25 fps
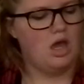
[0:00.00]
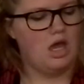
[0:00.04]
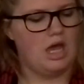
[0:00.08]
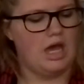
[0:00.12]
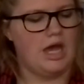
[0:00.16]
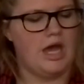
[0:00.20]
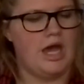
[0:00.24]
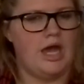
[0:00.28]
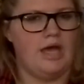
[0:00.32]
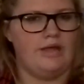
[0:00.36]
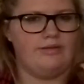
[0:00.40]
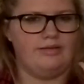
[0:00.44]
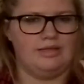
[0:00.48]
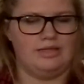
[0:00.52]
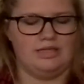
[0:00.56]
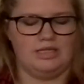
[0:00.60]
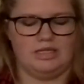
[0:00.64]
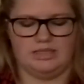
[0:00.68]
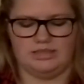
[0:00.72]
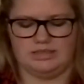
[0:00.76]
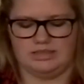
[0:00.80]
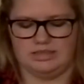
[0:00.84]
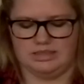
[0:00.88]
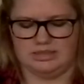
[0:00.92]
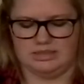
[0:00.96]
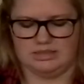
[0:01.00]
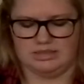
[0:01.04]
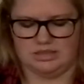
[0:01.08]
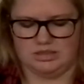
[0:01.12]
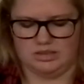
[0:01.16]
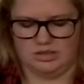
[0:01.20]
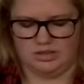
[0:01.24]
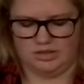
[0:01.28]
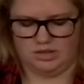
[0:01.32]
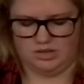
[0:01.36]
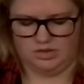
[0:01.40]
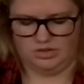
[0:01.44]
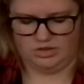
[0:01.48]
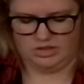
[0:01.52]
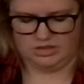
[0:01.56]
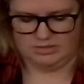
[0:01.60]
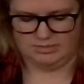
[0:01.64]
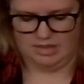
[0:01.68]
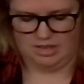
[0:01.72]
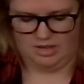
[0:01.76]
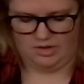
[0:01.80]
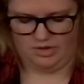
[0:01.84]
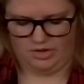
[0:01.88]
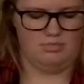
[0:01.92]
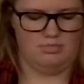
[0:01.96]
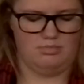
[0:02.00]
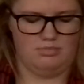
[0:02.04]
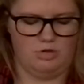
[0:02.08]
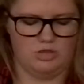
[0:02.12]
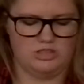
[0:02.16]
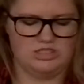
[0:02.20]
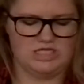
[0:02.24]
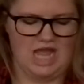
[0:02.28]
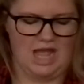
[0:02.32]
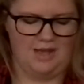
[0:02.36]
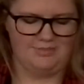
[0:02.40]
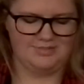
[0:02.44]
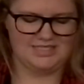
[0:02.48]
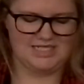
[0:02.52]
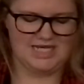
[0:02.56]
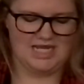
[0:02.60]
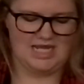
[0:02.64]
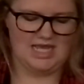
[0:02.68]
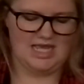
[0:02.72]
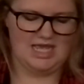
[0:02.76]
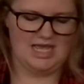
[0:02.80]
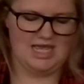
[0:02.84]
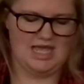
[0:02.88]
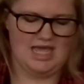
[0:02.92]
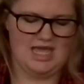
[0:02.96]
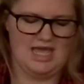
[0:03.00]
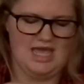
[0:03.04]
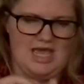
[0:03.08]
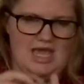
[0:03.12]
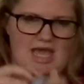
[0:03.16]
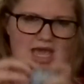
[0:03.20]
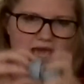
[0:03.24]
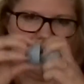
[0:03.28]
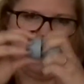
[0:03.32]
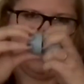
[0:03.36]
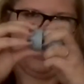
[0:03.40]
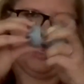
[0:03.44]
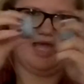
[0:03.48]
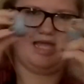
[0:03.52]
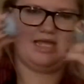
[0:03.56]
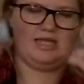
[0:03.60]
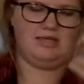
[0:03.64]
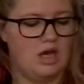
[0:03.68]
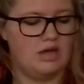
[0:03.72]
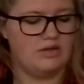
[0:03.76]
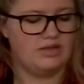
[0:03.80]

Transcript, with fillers: Uh, and then this is the glucose monitor. More chapstick!